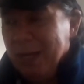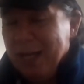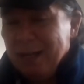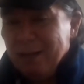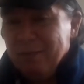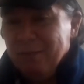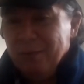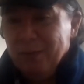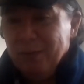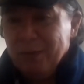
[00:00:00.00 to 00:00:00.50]

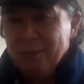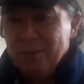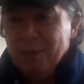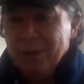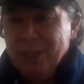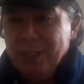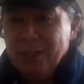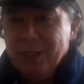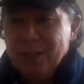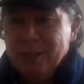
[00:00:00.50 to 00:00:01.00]

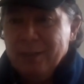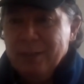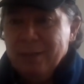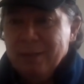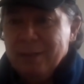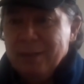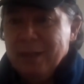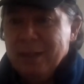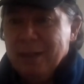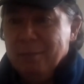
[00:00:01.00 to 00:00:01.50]
Blackfoot
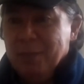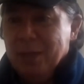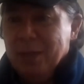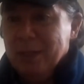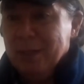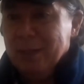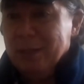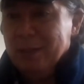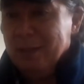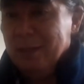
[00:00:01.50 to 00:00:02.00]
regions up
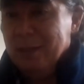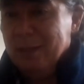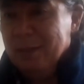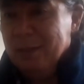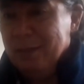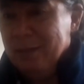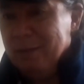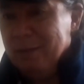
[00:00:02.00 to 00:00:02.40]
on